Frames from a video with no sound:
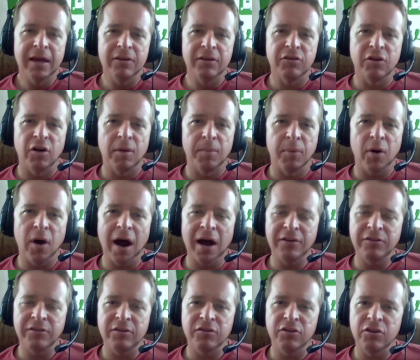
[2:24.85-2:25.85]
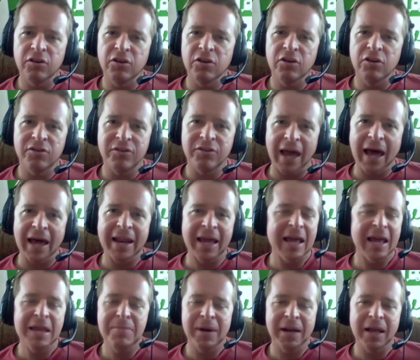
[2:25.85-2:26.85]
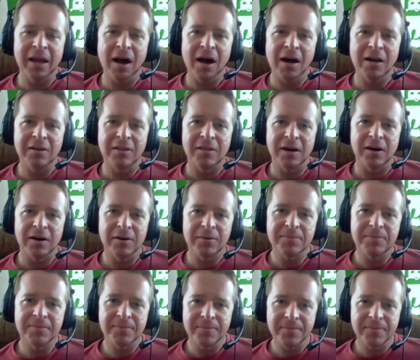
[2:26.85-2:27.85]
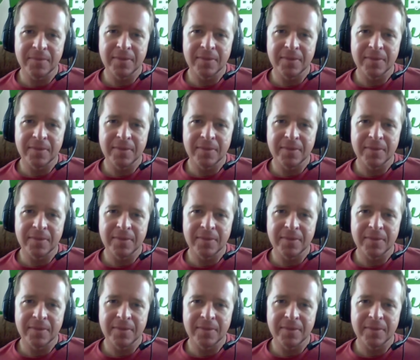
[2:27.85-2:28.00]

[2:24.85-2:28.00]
Is there a process, or do you just add anybody onto there?